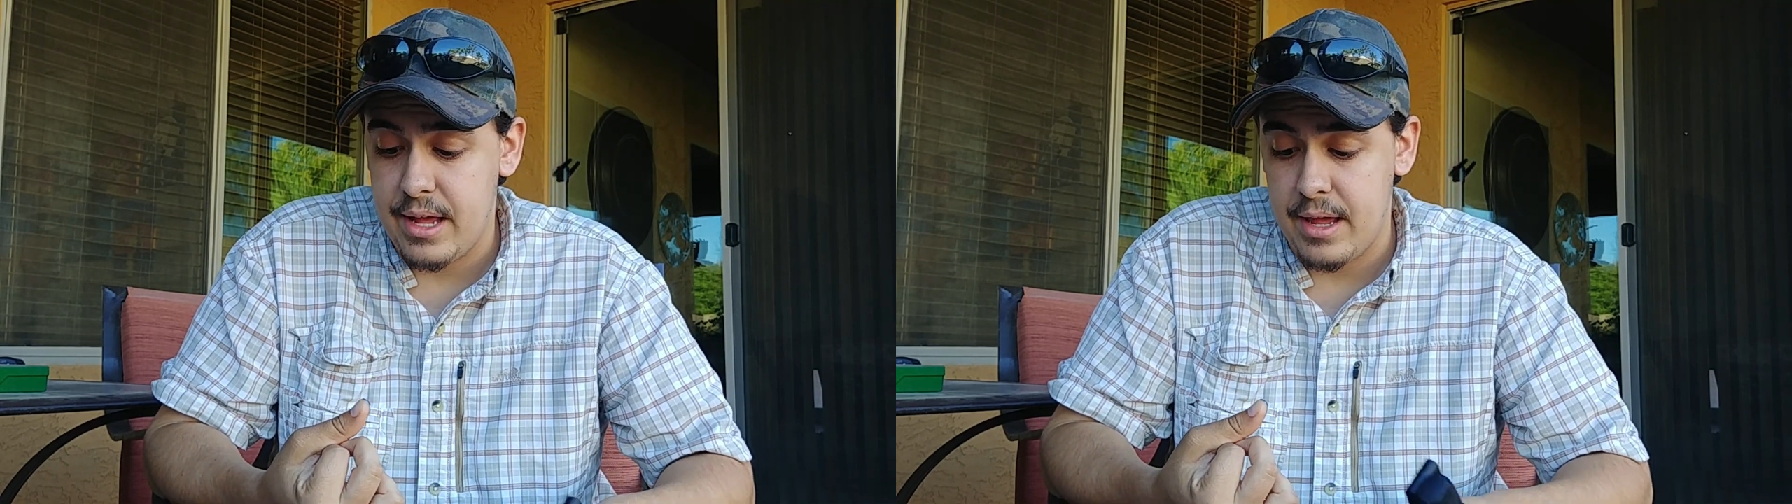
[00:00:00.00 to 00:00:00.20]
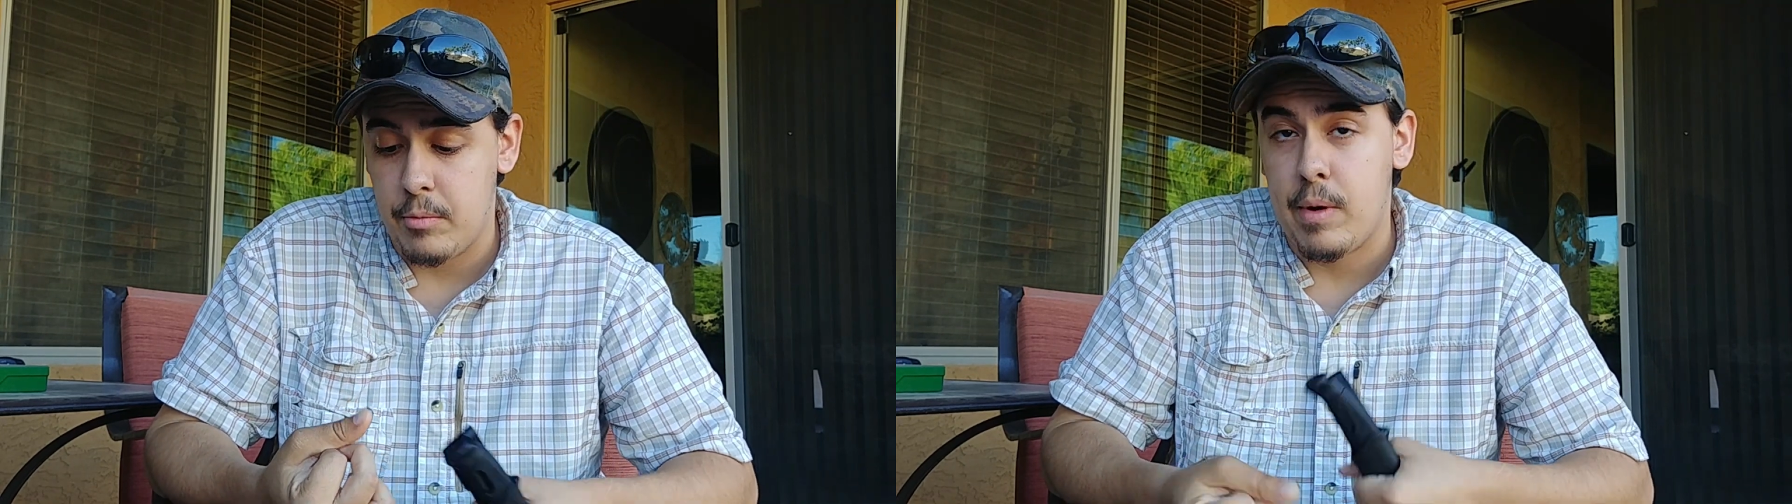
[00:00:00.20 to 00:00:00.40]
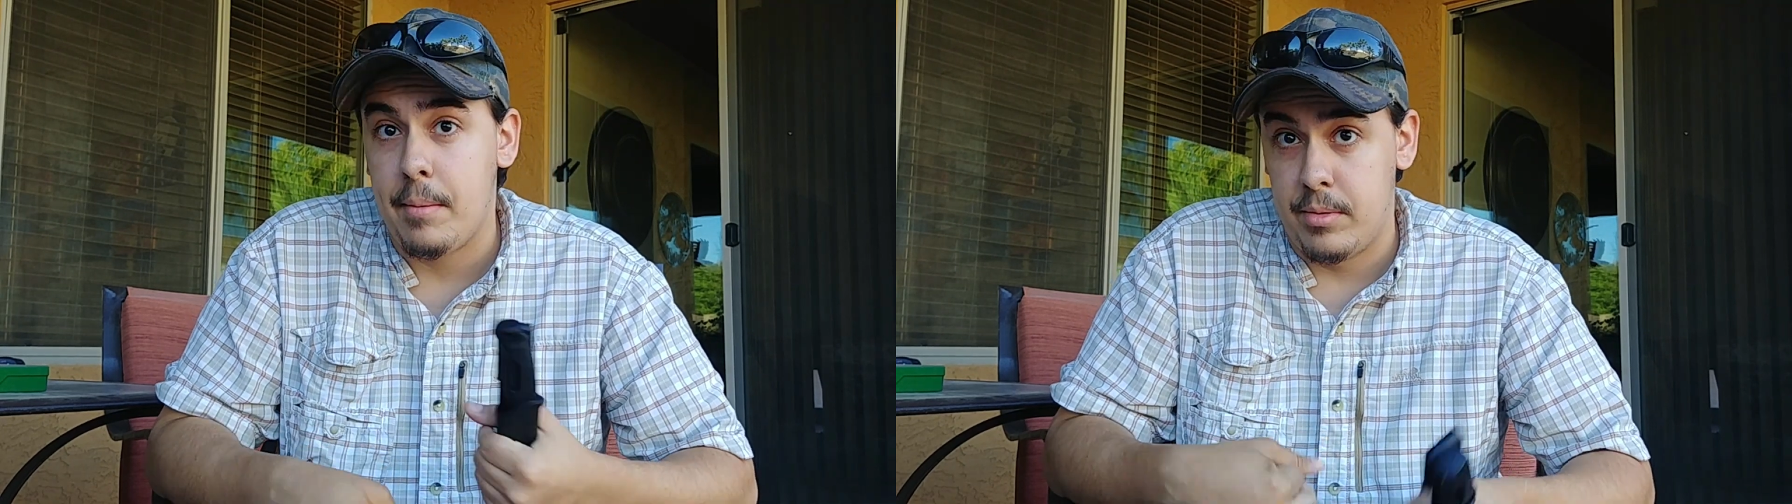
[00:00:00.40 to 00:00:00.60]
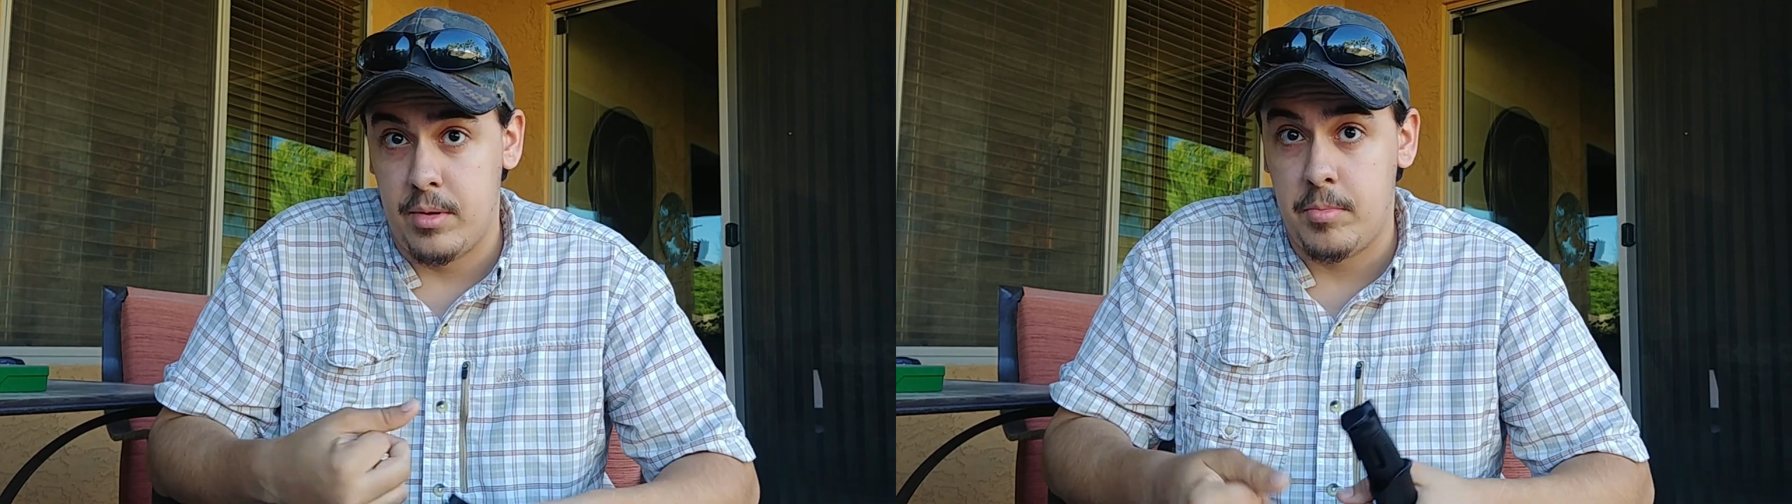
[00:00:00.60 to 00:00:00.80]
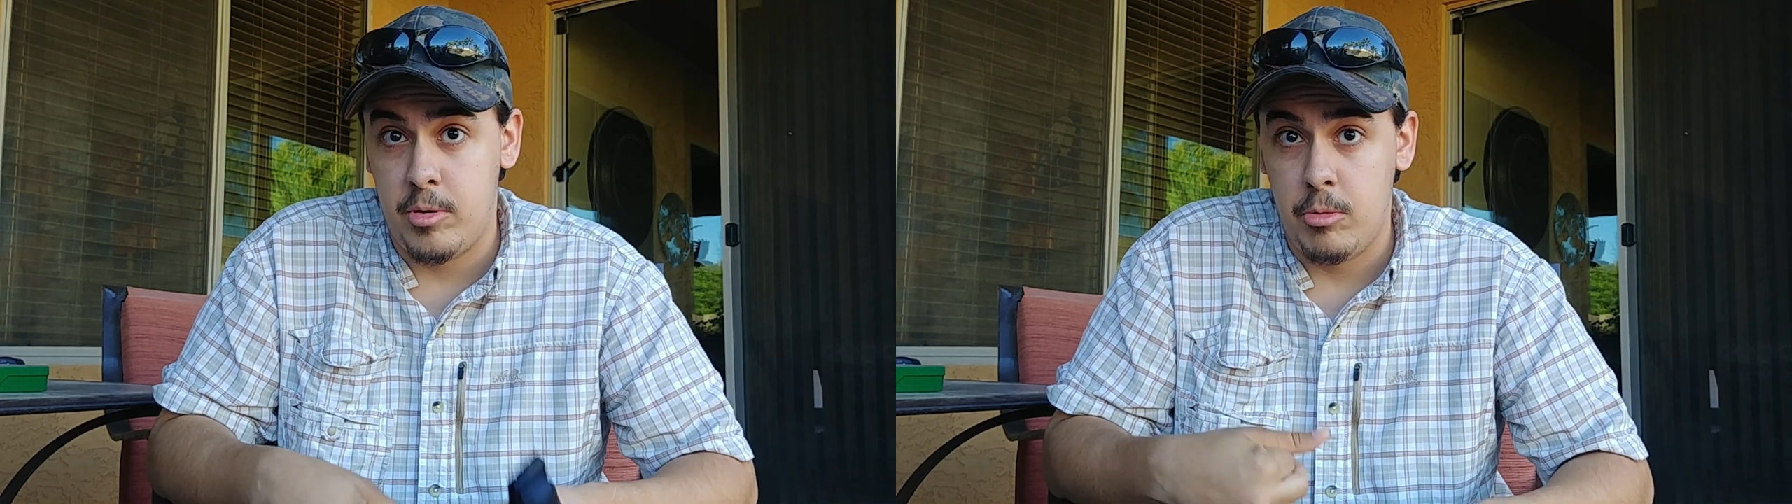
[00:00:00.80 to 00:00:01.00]
and wrap it
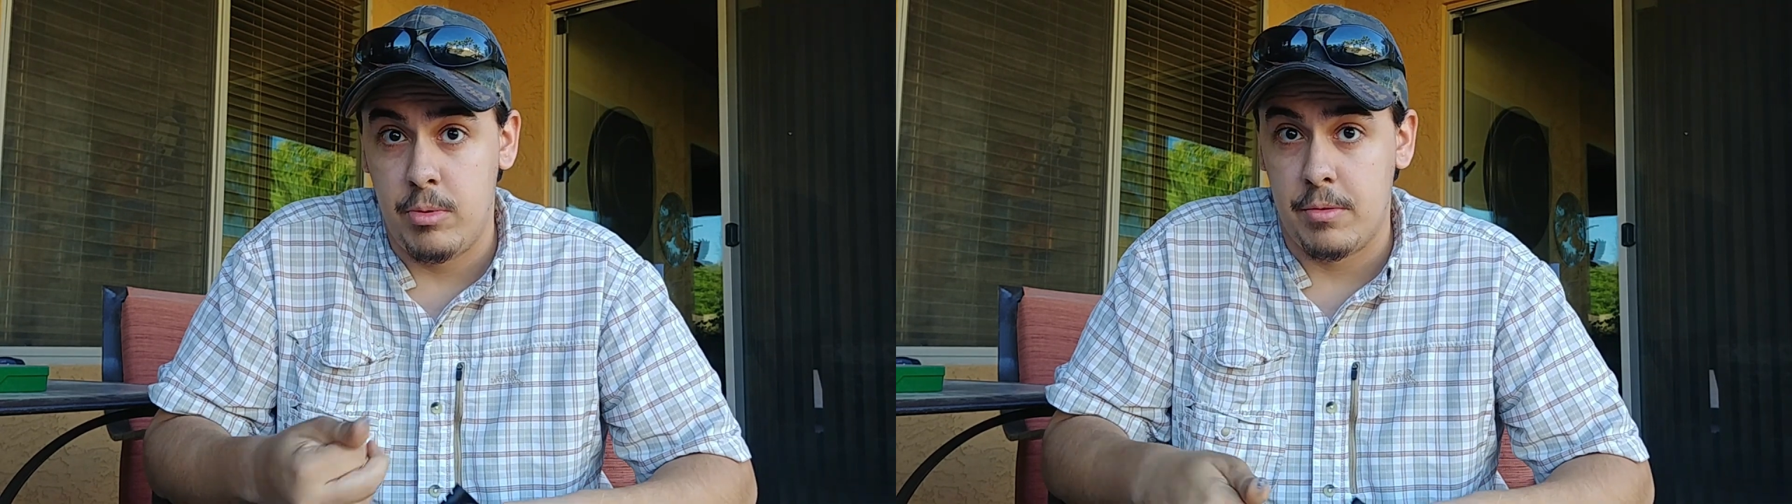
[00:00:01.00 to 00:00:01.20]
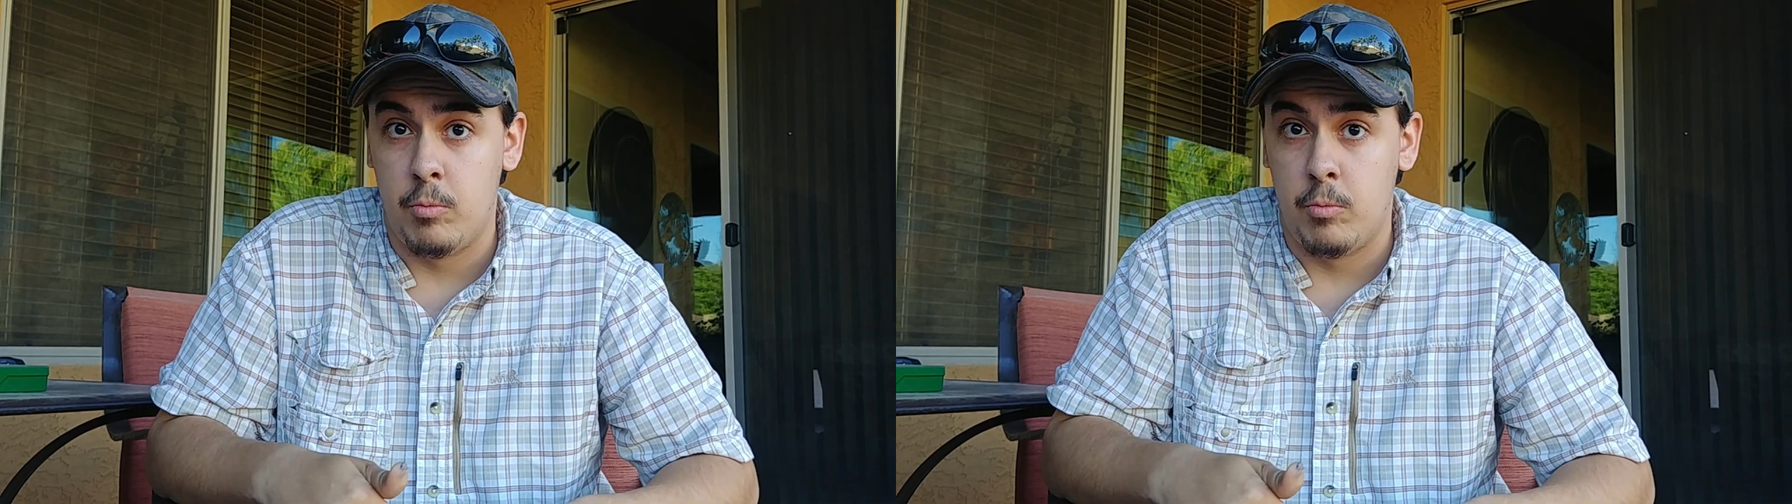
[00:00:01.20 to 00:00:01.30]
up with